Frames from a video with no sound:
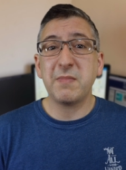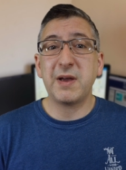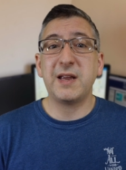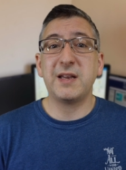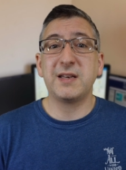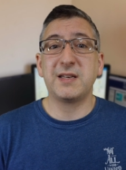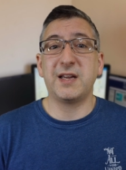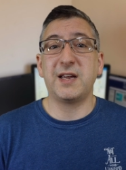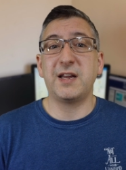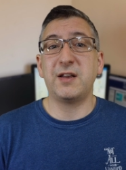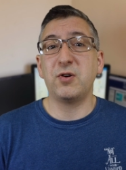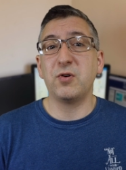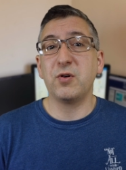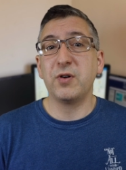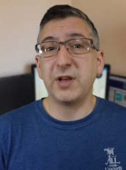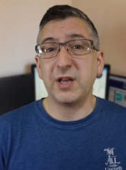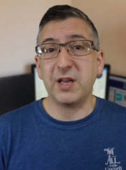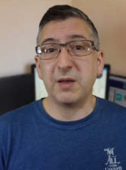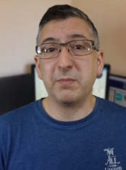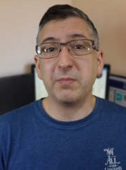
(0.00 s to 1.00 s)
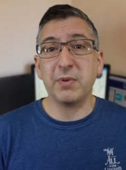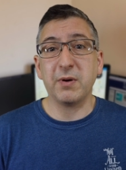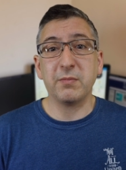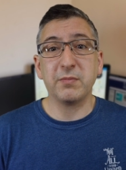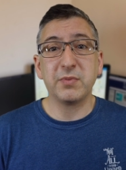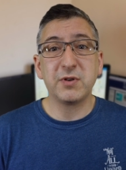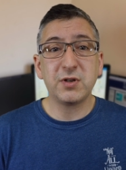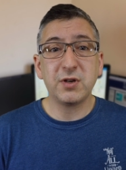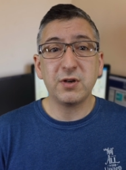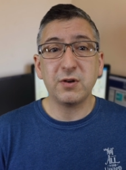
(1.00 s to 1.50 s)
maintain your heat
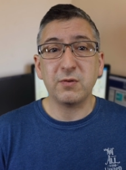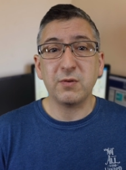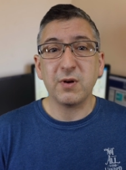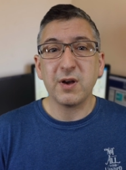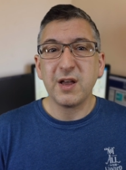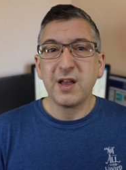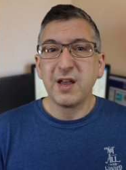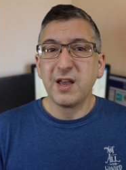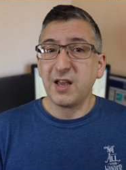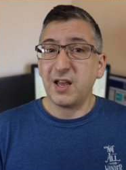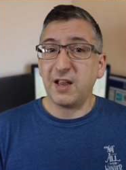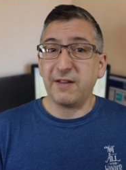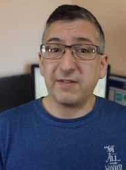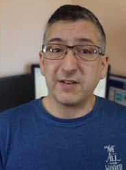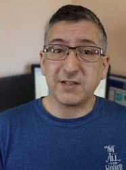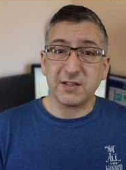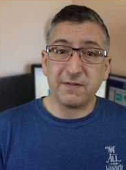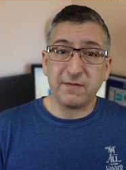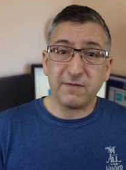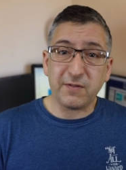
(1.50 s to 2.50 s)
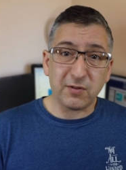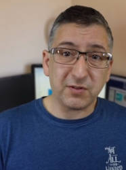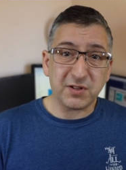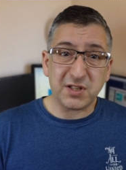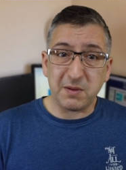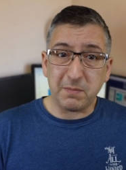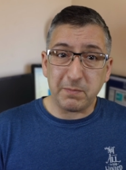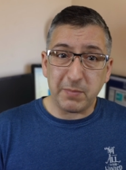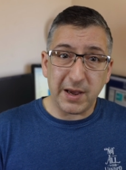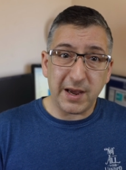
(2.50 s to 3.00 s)
pump too. If there's a
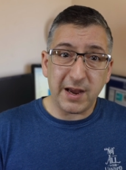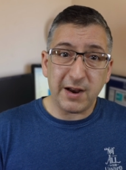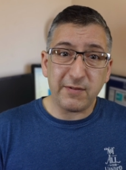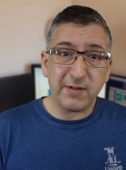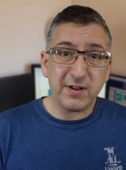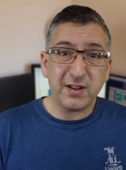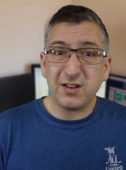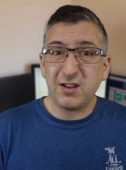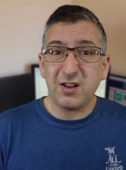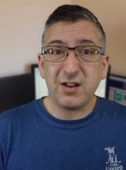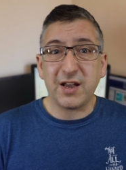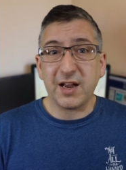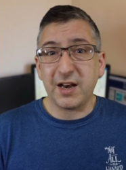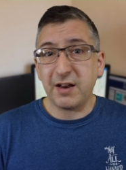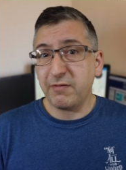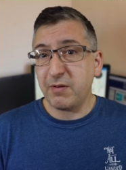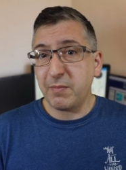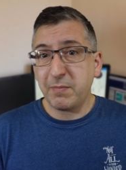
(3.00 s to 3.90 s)
faulty bearing, you get it